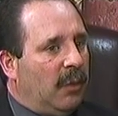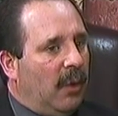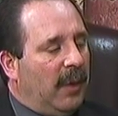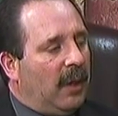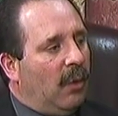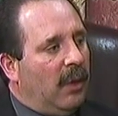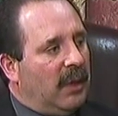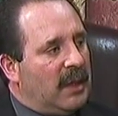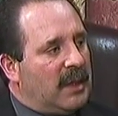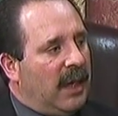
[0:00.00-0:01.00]
probate court
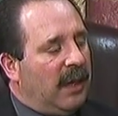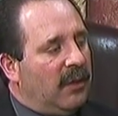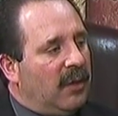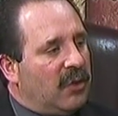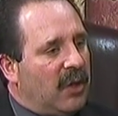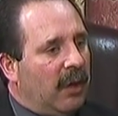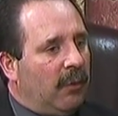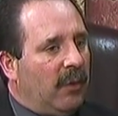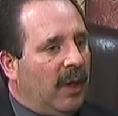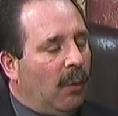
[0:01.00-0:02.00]
in the state
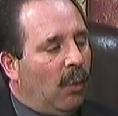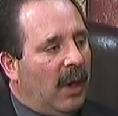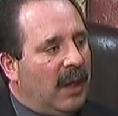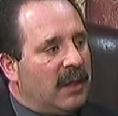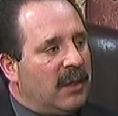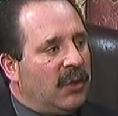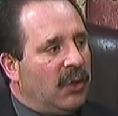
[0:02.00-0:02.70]
generally wants